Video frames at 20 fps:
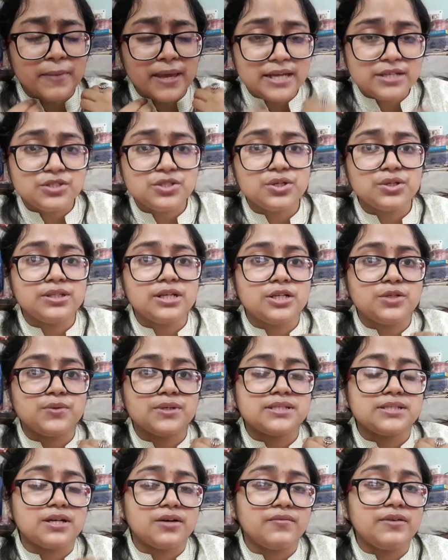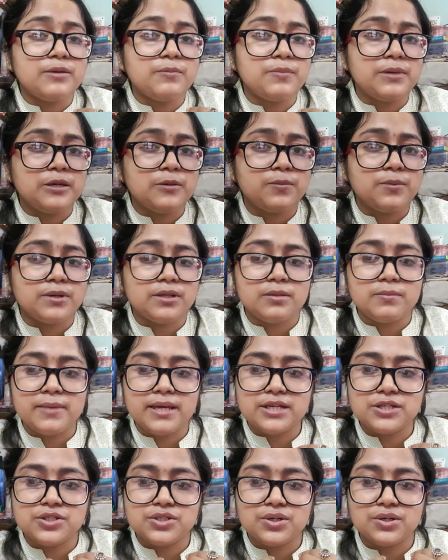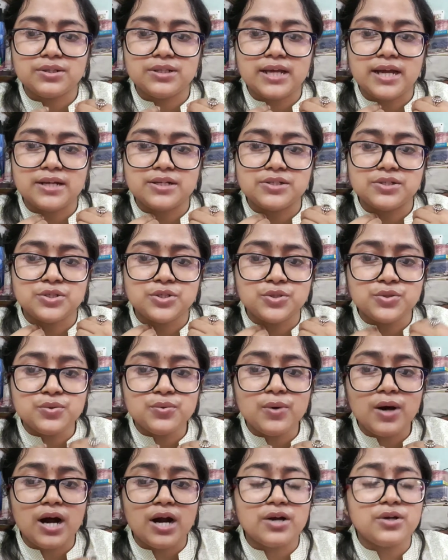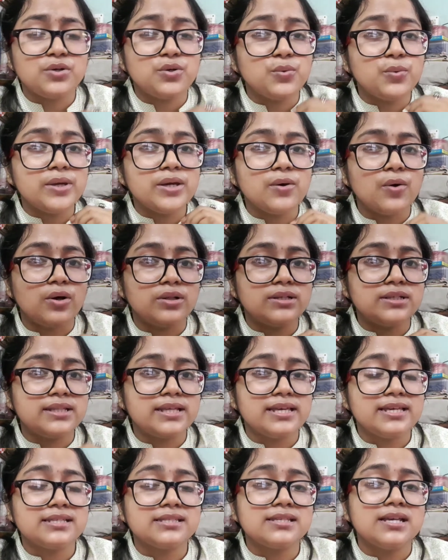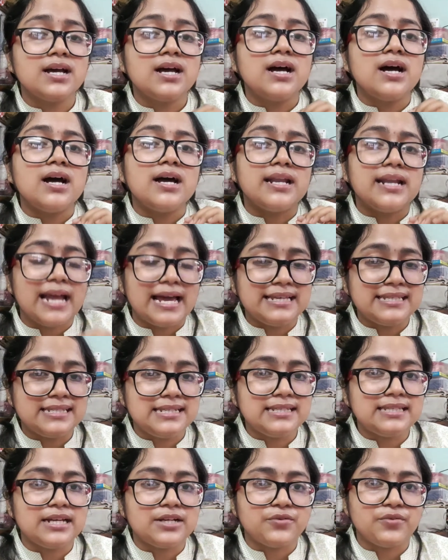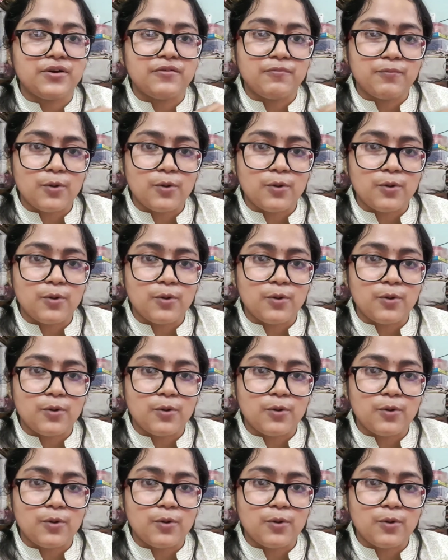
make sure that you are serving people make sure that you are doing all the things nicely that you have